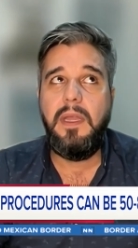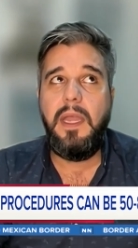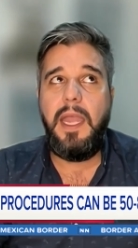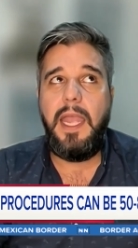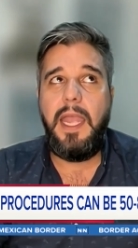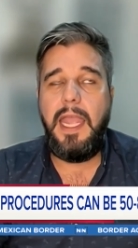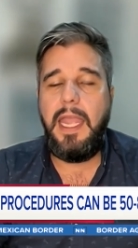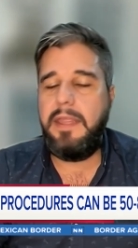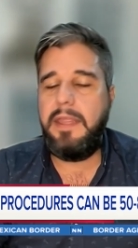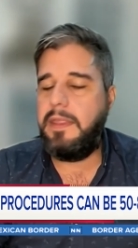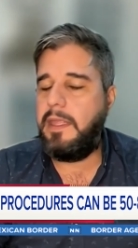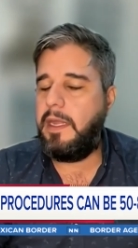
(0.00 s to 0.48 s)

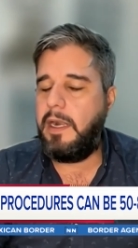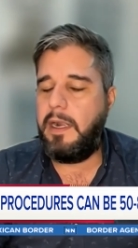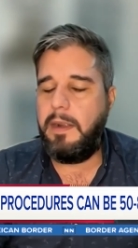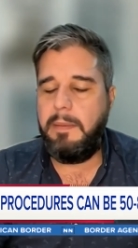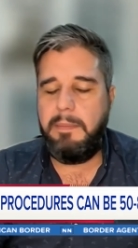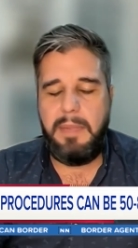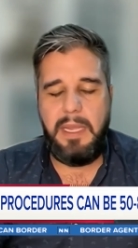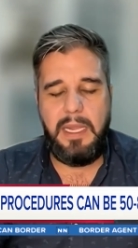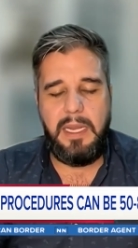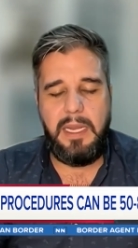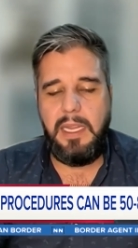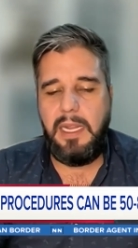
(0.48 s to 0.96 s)
And there
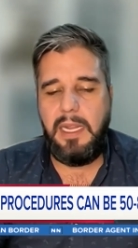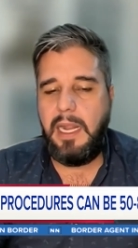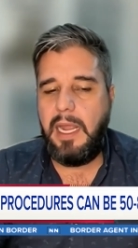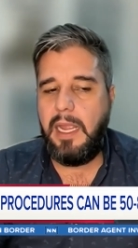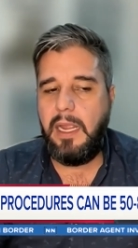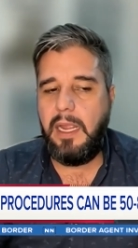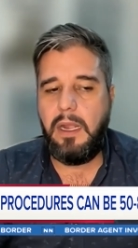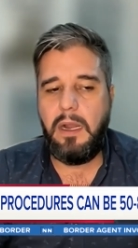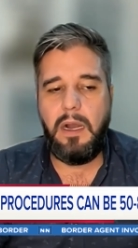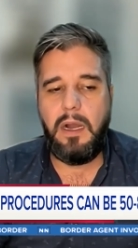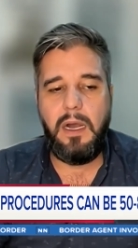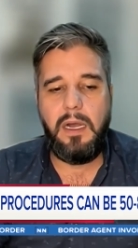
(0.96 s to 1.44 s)
are many
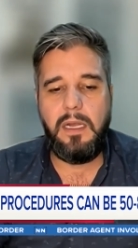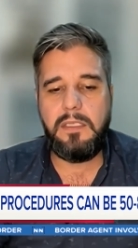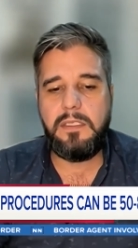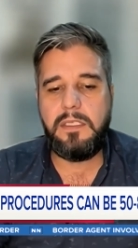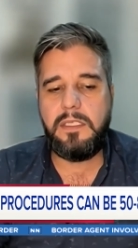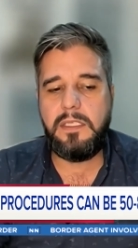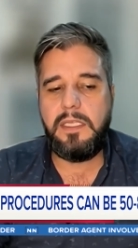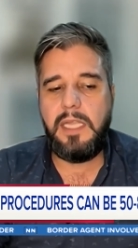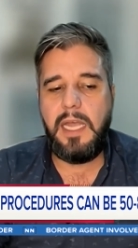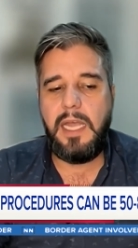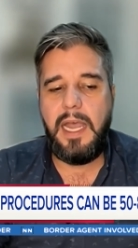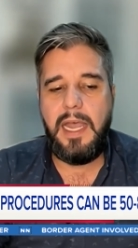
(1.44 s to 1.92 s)
like us
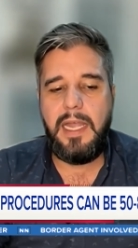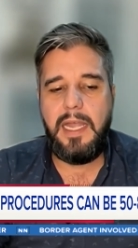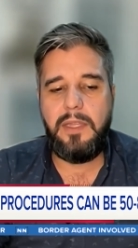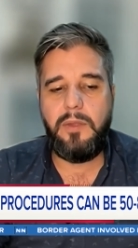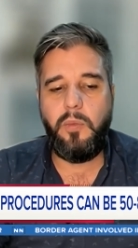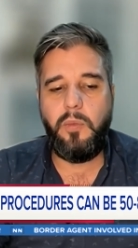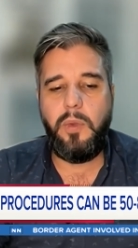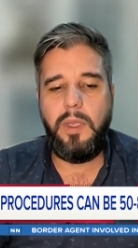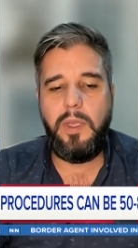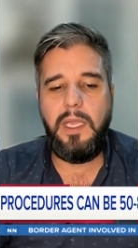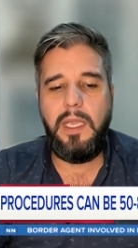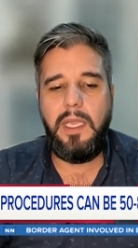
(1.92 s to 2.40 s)

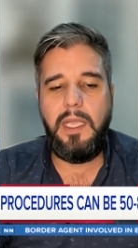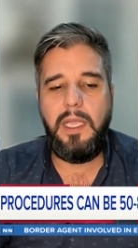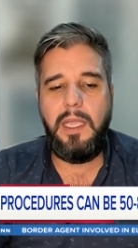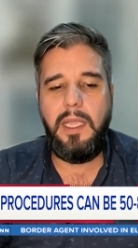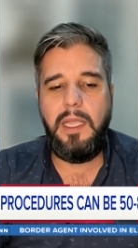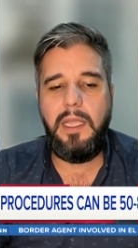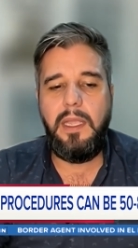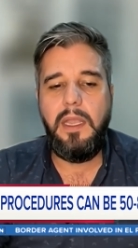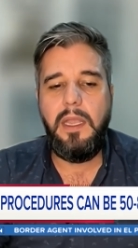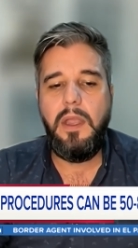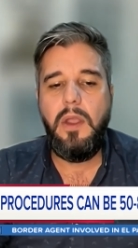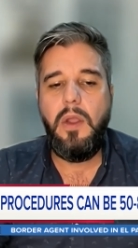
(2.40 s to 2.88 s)
that
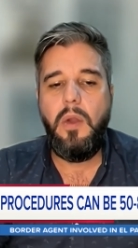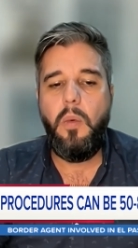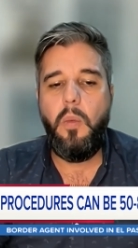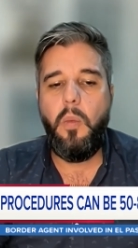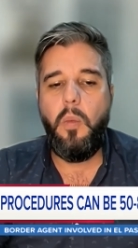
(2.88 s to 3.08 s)
we